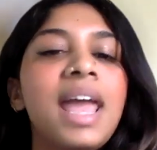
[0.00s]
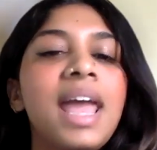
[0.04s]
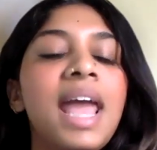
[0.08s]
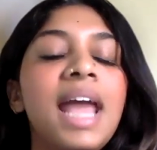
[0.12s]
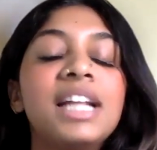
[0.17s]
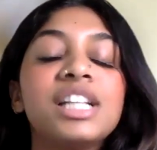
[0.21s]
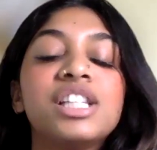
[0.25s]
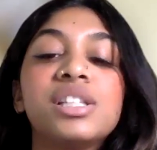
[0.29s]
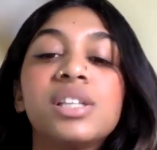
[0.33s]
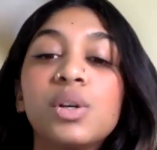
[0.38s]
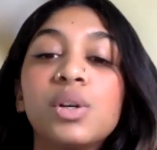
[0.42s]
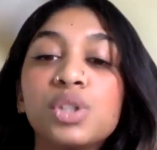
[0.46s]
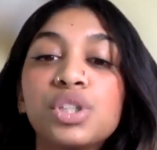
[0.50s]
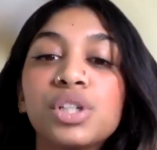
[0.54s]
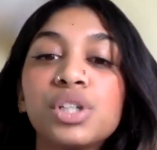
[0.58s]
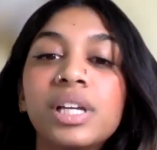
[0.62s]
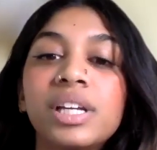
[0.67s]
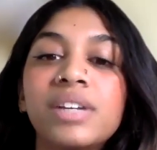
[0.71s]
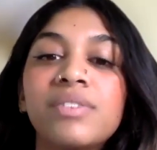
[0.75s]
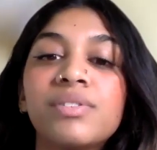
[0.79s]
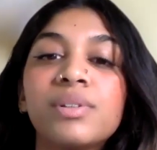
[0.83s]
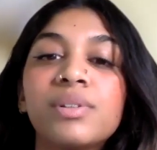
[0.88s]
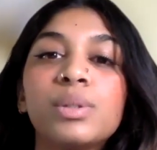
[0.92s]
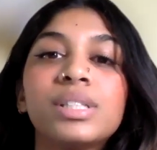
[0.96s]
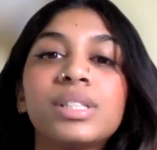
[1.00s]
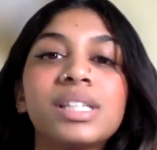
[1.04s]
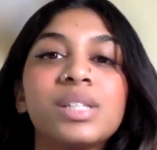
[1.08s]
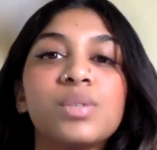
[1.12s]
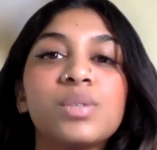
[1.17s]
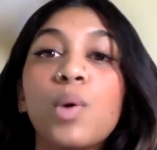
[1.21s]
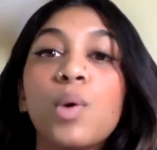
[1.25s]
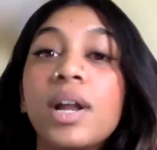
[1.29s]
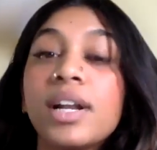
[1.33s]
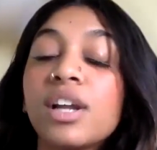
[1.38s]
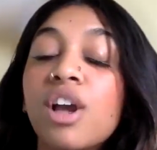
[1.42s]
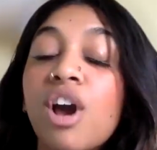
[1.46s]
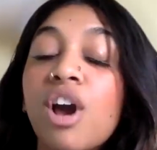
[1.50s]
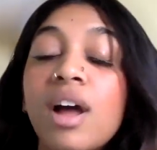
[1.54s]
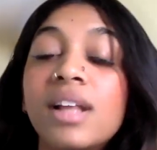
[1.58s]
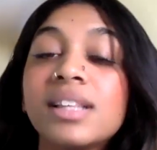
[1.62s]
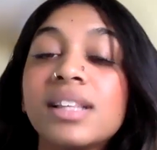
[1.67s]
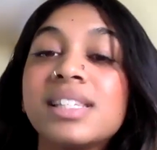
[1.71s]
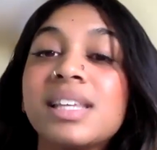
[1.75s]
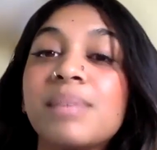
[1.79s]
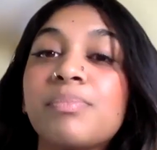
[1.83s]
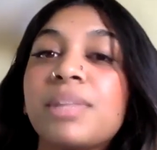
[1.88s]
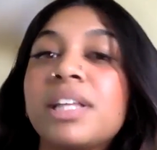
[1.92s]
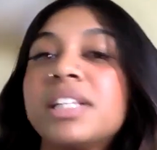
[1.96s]
And social influence is one
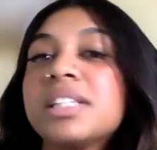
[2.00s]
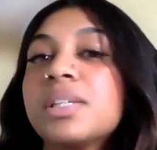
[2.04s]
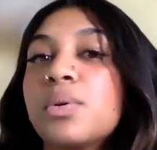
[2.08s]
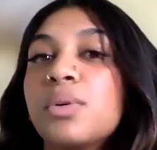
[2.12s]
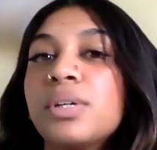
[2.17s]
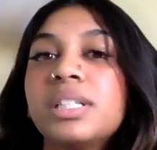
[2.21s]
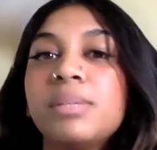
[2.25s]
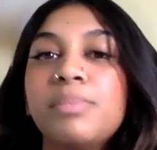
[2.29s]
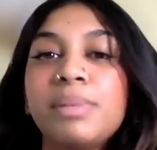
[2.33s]
concept that's going